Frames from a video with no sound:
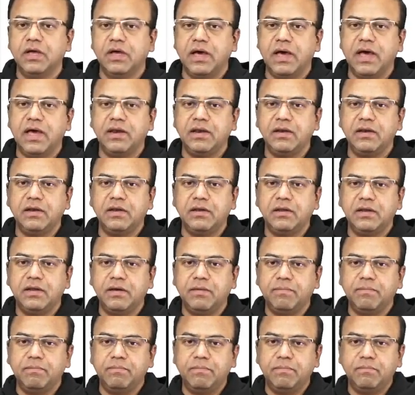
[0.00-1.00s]
and the
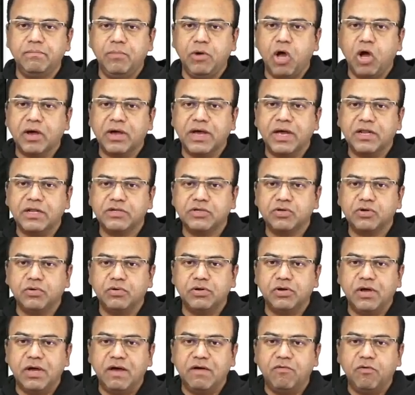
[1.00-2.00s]
blockade
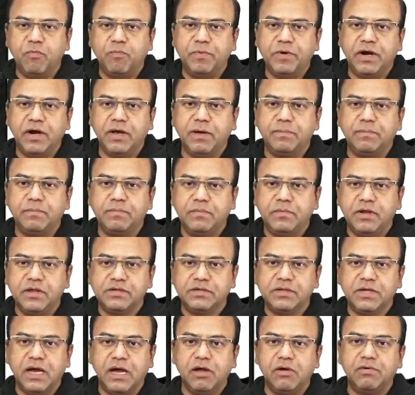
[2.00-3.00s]
zone you have opened up this
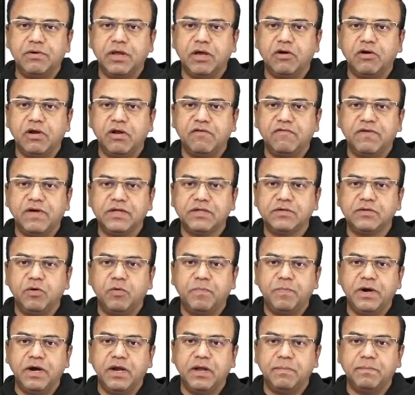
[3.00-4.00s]
the aortic orifice is
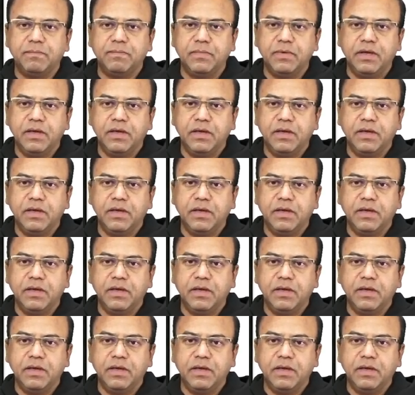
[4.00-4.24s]
opened up